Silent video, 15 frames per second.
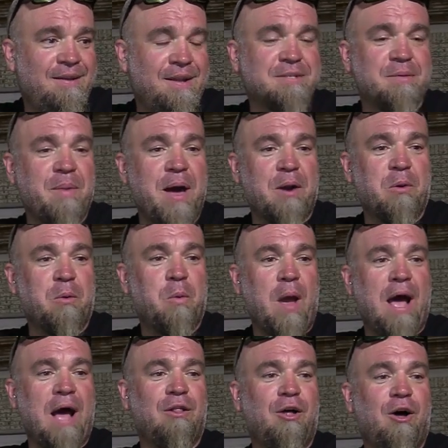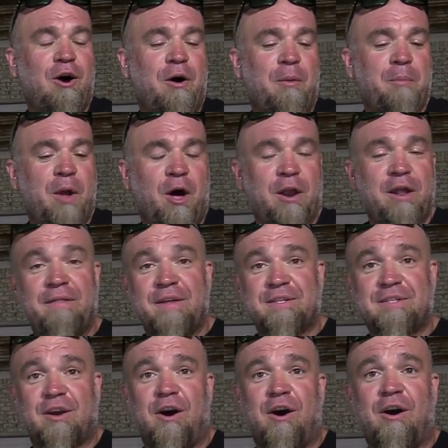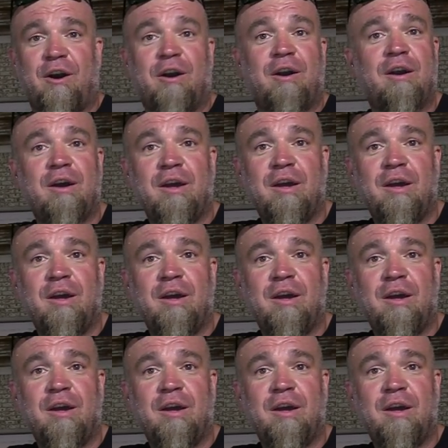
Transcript: doesn't matter how long I'm not in this car.